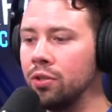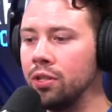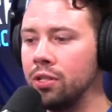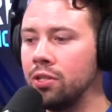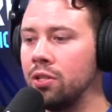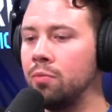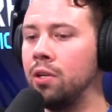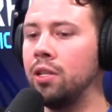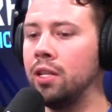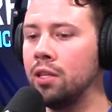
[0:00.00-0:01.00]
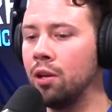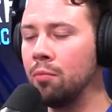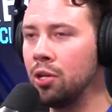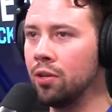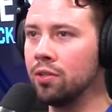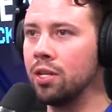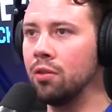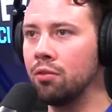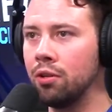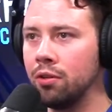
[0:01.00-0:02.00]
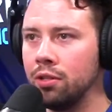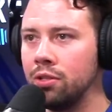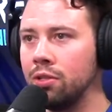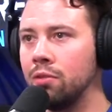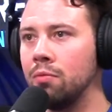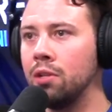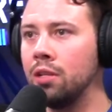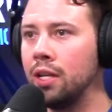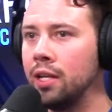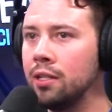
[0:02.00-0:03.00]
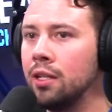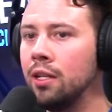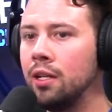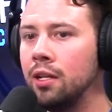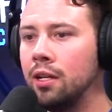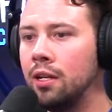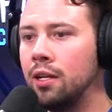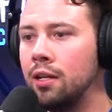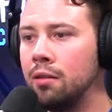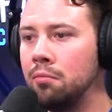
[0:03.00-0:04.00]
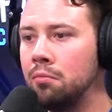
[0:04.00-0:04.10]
This is the one that the commuters go through. This is the one that I